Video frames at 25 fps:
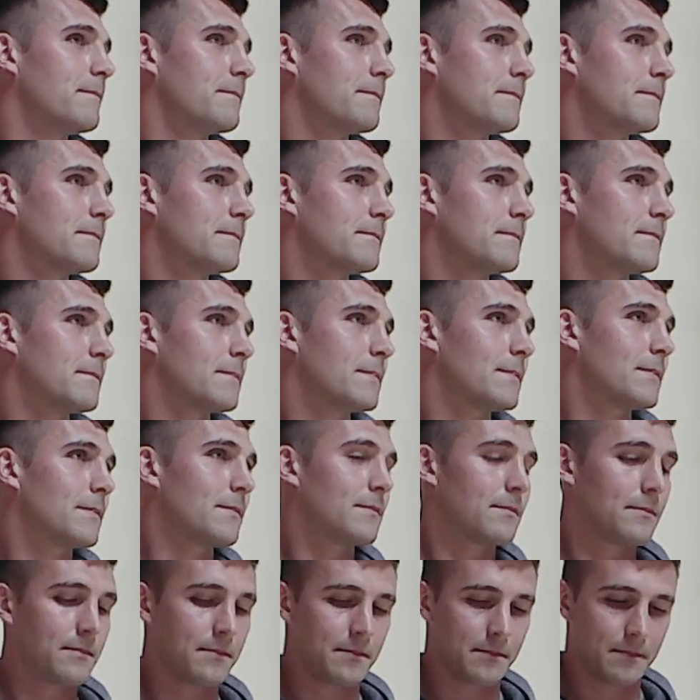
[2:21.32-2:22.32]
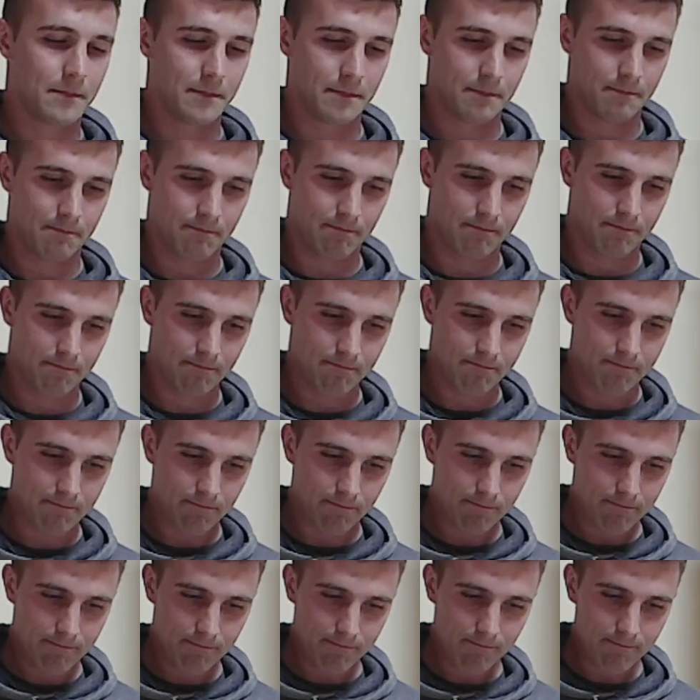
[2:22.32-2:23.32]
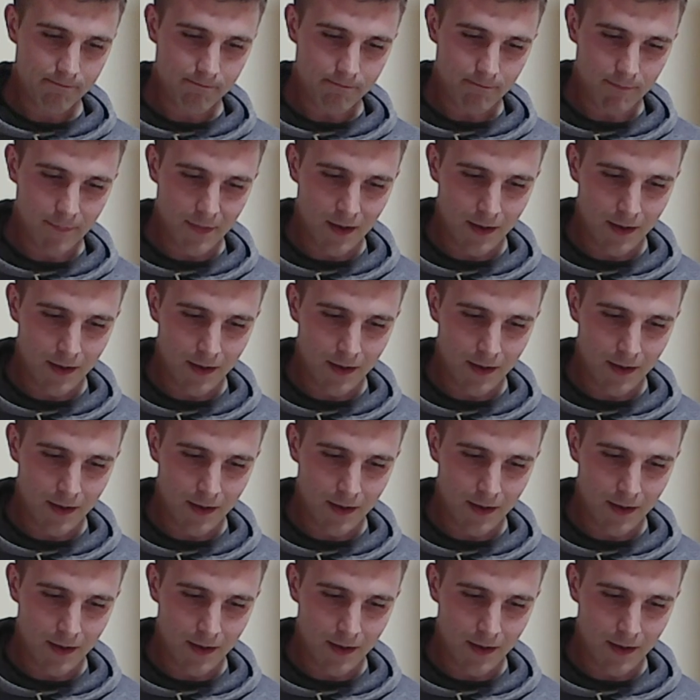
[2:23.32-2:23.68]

No one is speaking in this clip.